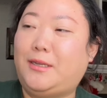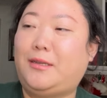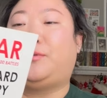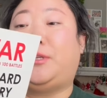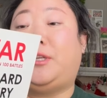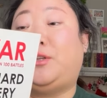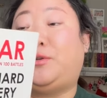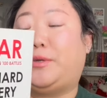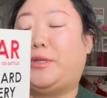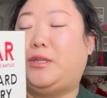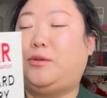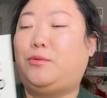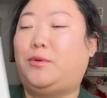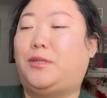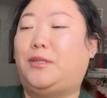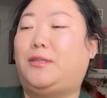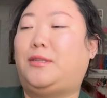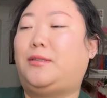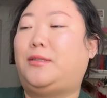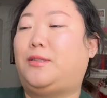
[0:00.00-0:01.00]

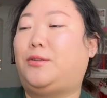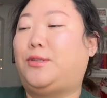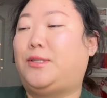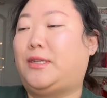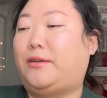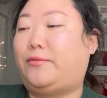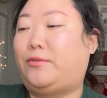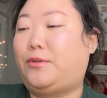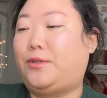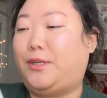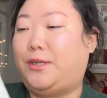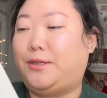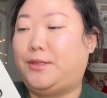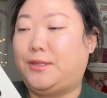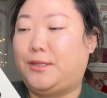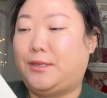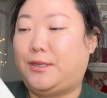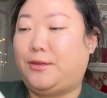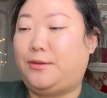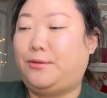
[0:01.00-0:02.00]
2021, so several years
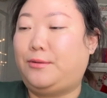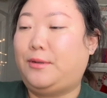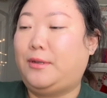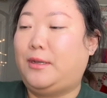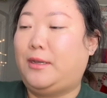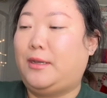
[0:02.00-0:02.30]
ago,